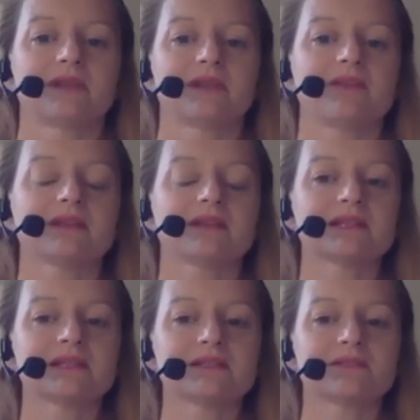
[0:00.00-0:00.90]
Having a
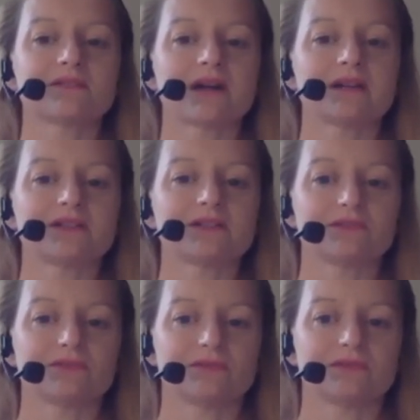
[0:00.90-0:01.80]
sense of
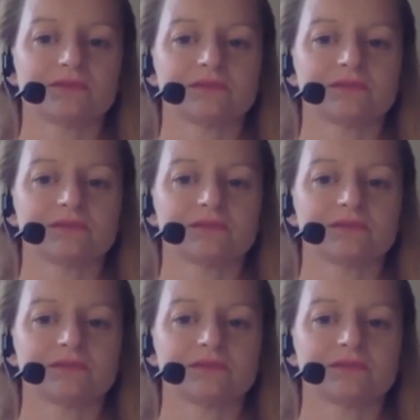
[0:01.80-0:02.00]
gratitude